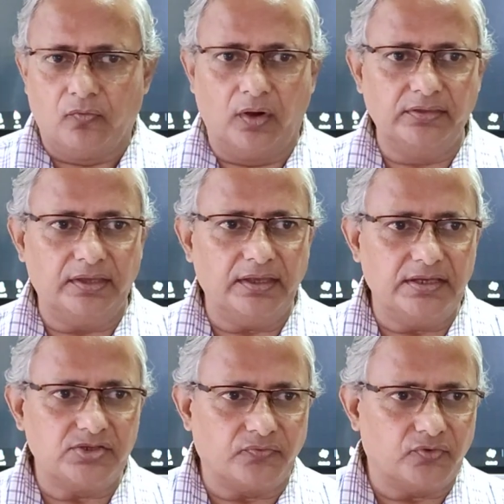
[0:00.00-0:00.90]
One thing
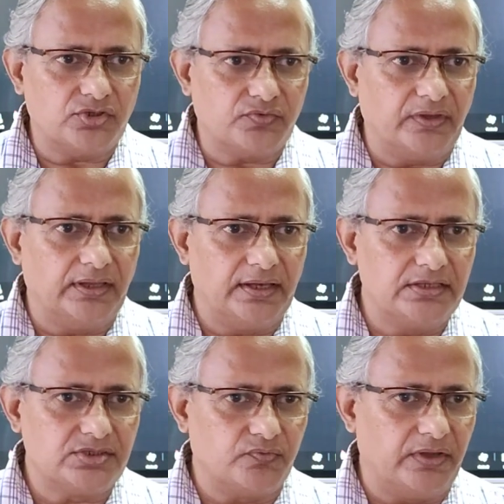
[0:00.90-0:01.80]
is, of course, when
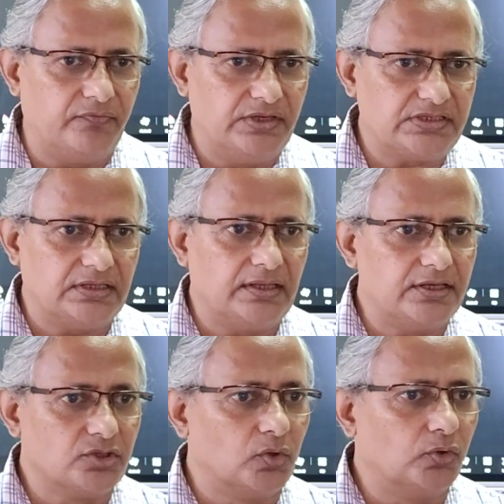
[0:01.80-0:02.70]
we say there
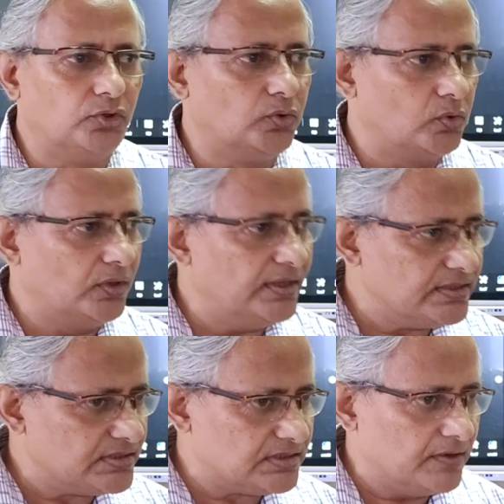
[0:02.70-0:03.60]
is no
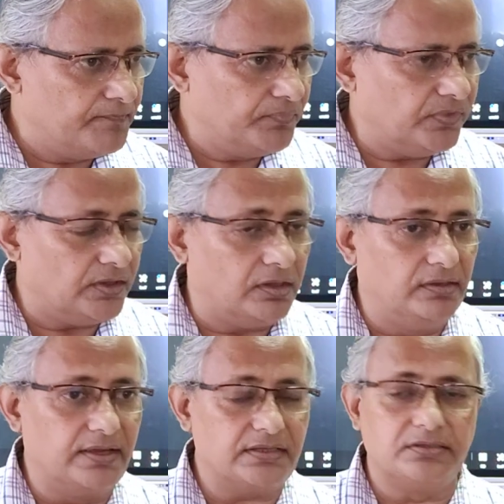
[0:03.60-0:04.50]
nucleus,
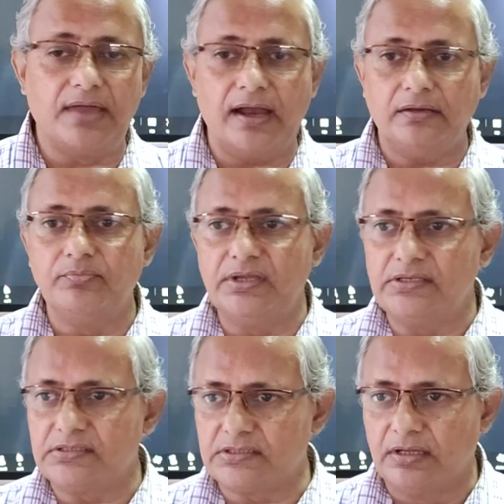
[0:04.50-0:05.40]
that
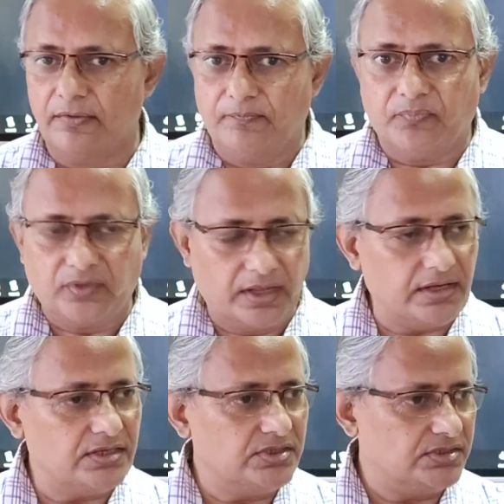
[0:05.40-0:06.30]
means there
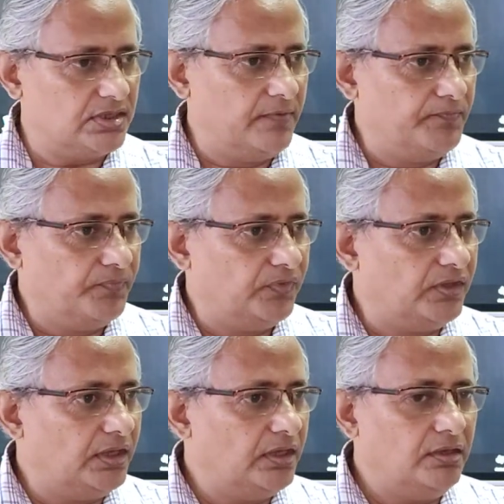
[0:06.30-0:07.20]
is
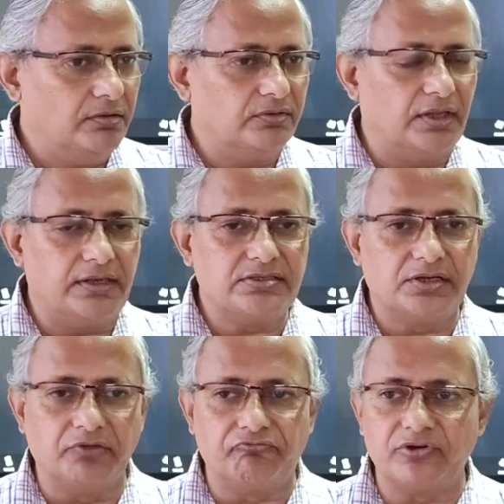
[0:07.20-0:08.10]

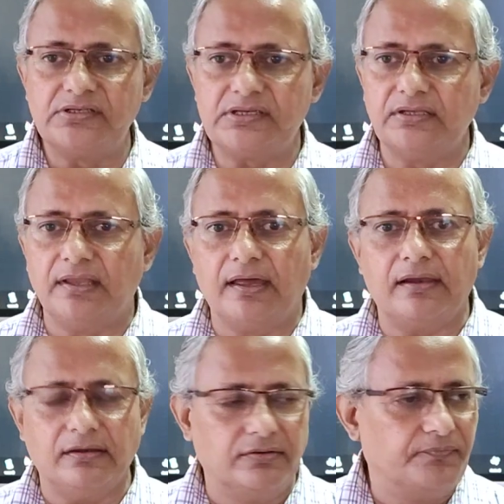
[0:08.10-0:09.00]
a difference in
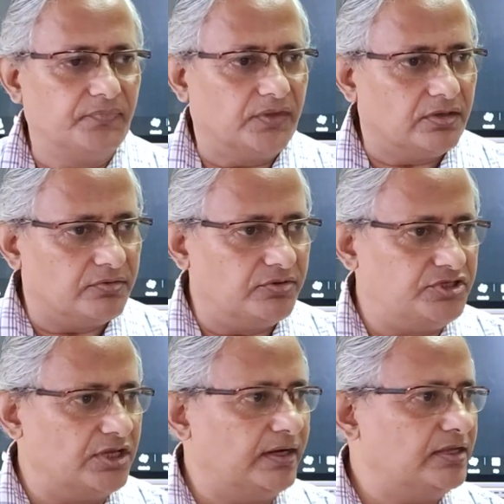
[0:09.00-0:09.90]
their
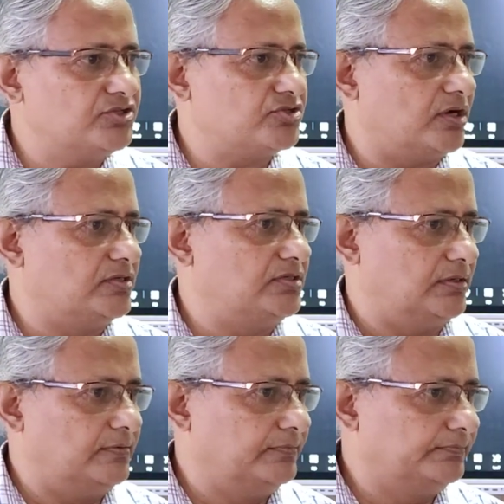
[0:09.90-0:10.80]
genetic structure.
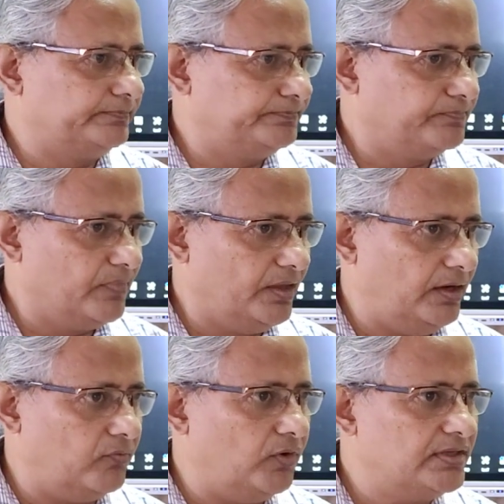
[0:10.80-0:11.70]

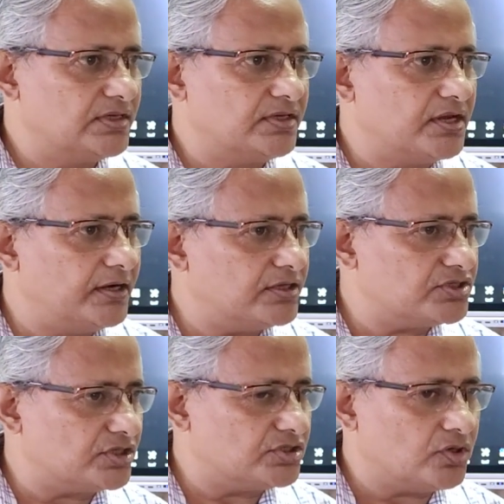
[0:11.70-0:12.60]
Right? What is the genetic
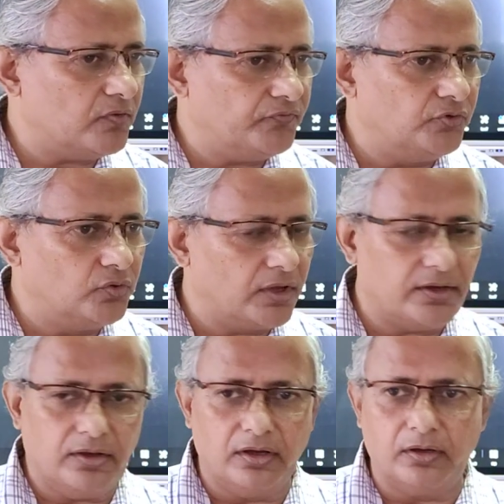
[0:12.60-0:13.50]
structure of
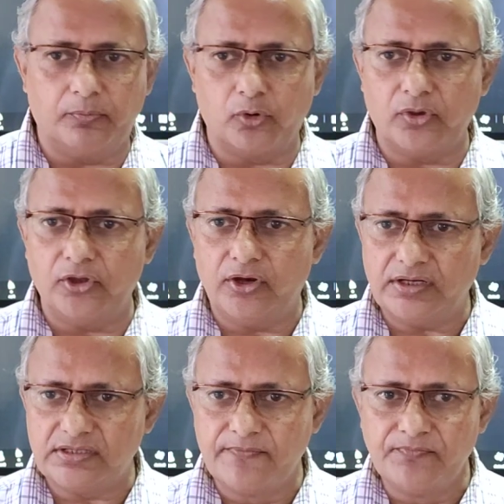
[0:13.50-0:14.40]

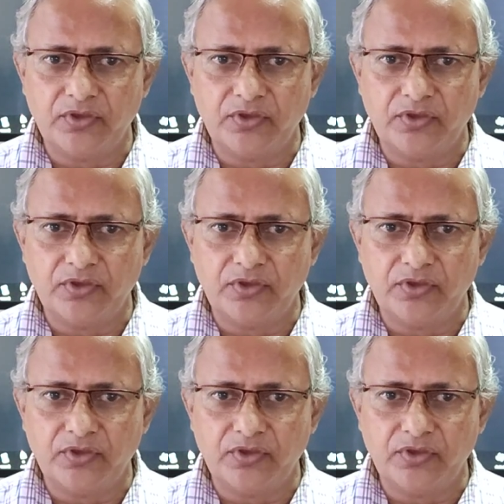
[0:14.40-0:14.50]
prokaryotes?